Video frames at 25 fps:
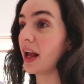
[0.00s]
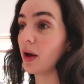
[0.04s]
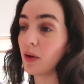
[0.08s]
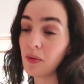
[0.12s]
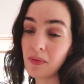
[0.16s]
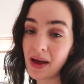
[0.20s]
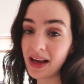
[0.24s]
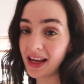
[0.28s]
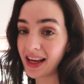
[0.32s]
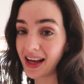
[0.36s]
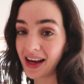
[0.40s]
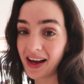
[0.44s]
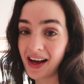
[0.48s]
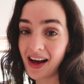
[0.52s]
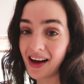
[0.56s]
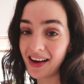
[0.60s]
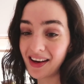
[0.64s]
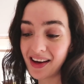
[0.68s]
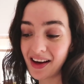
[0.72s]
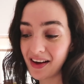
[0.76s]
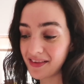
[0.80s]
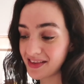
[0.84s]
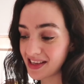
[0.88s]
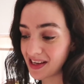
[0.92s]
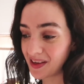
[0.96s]
It will make it our
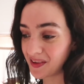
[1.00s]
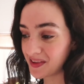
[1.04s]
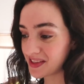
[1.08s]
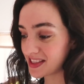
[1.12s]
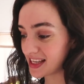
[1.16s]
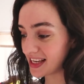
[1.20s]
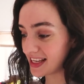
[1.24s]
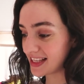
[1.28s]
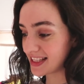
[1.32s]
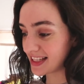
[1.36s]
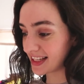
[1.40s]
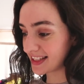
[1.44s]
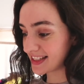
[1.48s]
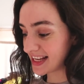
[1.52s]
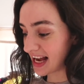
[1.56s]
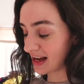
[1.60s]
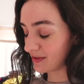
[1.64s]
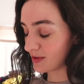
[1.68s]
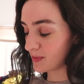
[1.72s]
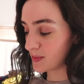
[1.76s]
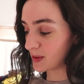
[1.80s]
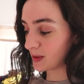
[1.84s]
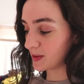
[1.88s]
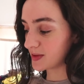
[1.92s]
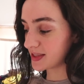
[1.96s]
lives a lot easier to have
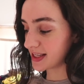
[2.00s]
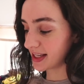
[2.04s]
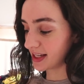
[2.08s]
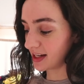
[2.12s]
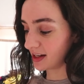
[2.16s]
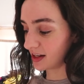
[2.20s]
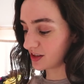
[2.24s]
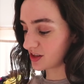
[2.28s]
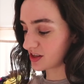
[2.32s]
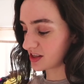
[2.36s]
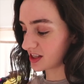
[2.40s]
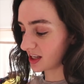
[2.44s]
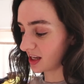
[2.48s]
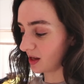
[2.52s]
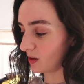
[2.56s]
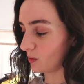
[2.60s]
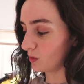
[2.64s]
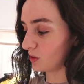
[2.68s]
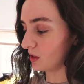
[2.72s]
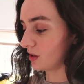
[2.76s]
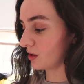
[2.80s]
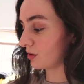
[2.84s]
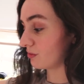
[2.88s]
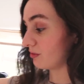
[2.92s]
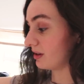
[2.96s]
it built in. I just think it
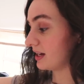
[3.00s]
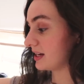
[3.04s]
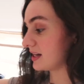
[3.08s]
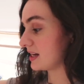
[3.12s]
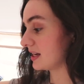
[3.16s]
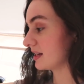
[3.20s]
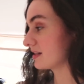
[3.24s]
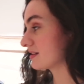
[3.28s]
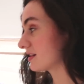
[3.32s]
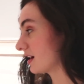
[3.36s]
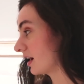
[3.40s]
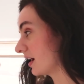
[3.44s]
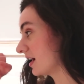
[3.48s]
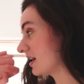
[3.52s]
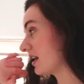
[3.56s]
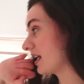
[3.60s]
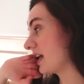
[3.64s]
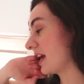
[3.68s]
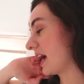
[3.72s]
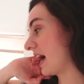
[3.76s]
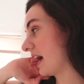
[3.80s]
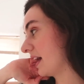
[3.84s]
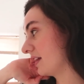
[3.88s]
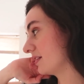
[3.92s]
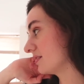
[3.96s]
will look really neat and
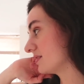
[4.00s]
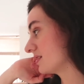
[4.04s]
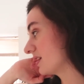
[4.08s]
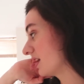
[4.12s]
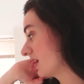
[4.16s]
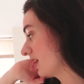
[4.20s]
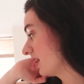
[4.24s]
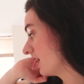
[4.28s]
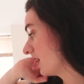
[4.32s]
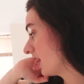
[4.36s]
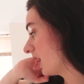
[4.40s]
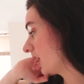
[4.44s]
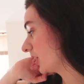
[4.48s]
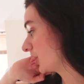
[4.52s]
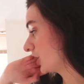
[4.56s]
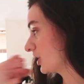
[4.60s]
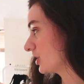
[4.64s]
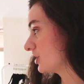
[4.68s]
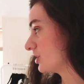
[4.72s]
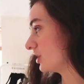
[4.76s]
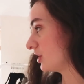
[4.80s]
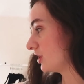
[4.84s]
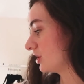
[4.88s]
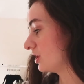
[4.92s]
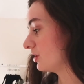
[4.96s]
tidy and a
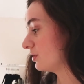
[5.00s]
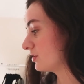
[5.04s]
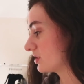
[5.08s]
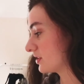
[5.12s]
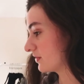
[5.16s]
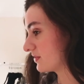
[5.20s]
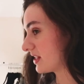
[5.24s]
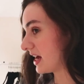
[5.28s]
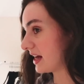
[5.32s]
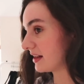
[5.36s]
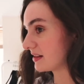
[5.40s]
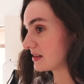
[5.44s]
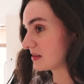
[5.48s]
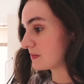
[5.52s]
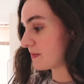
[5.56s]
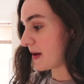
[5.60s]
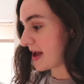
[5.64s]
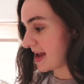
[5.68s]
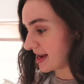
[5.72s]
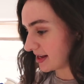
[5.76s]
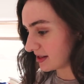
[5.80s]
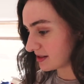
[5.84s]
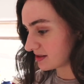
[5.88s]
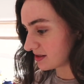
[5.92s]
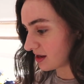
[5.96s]
good use of that
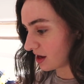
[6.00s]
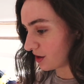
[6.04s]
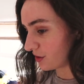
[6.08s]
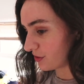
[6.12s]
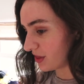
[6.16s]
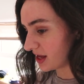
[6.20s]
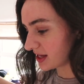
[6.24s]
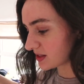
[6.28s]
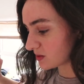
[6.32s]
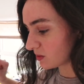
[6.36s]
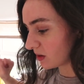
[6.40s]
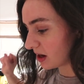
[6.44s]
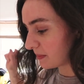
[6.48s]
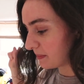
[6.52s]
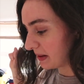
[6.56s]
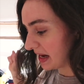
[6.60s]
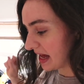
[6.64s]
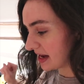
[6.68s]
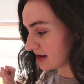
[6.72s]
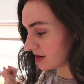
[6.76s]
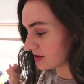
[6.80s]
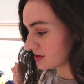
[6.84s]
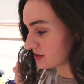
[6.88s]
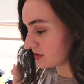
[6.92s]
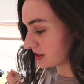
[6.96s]
space. So that's what I
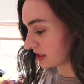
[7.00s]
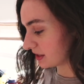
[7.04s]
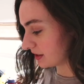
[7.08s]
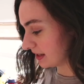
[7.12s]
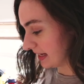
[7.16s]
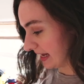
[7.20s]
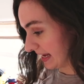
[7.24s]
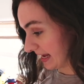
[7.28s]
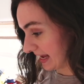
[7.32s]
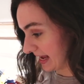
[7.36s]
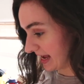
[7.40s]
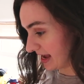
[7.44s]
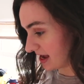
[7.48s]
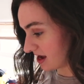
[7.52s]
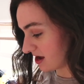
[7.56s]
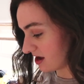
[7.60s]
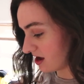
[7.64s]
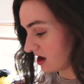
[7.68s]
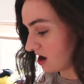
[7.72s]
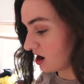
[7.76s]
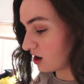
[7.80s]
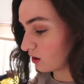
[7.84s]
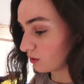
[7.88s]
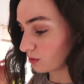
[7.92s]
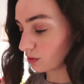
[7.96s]
plan on doing on here.
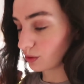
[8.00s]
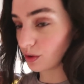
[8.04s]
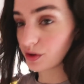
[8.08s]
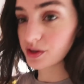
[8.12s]
We're